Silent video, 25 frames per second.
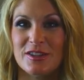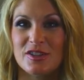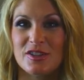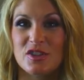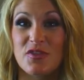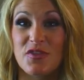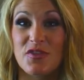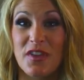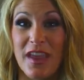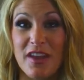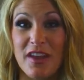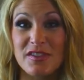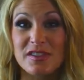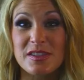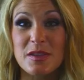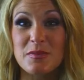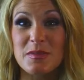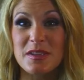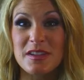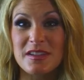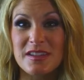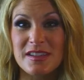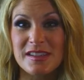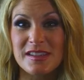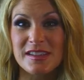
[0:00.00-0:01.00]
So if you have
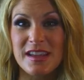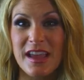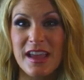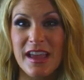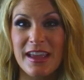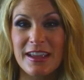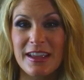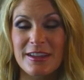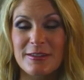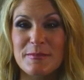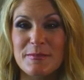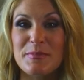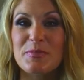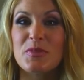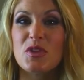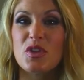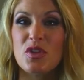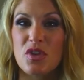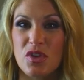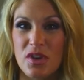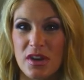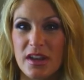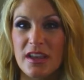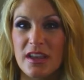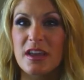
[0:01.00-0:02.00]
something to say,
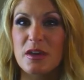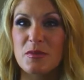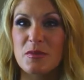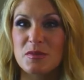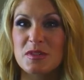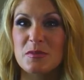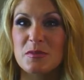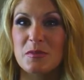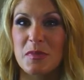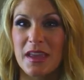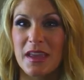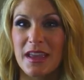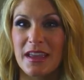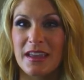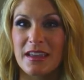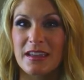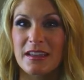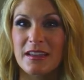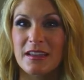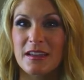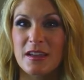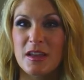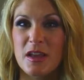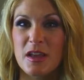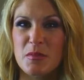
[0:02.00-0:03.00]
you're going to come to me
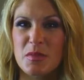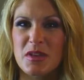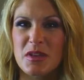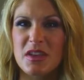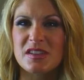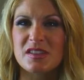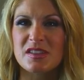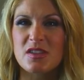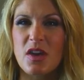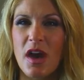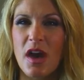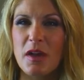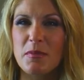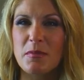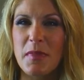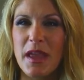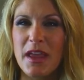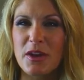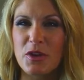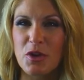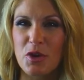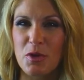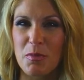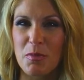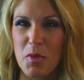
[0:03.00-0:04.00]
because God
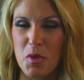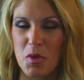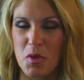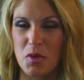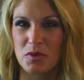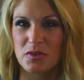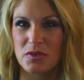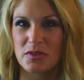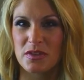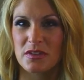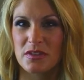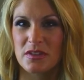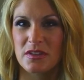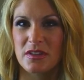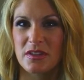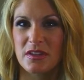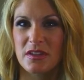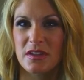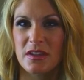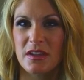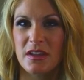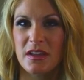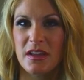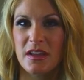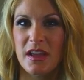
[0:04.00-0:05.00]
made her bold.
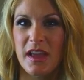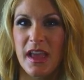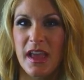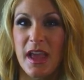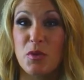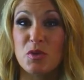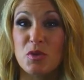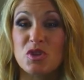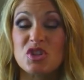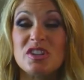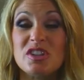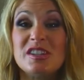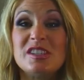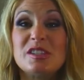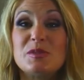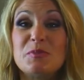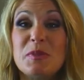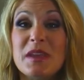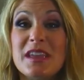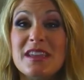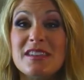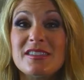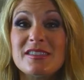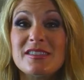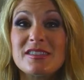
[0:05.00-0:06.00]
And when she
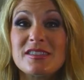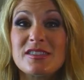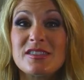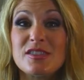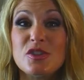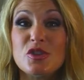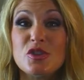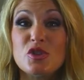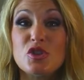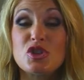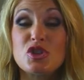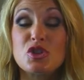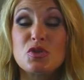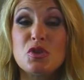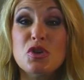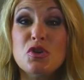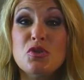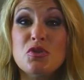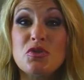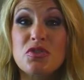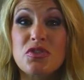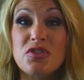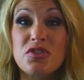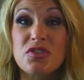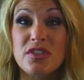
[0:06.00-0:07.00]
speaks,
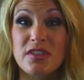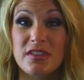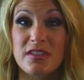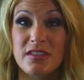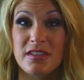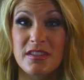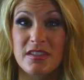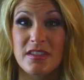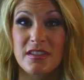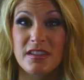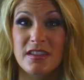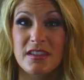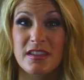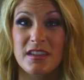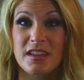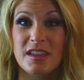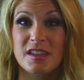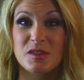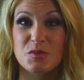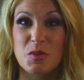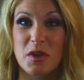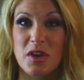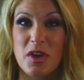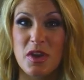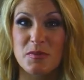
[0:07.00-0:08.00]
truth
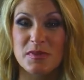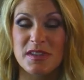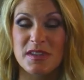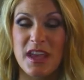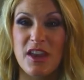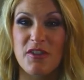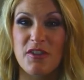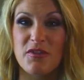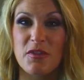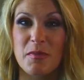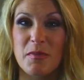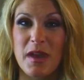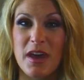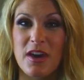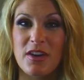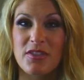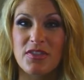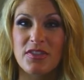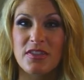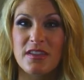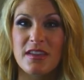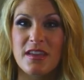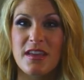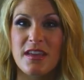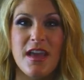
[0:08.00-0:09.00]
is what comes out of her
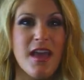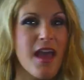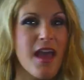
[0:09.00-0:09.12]
mouth.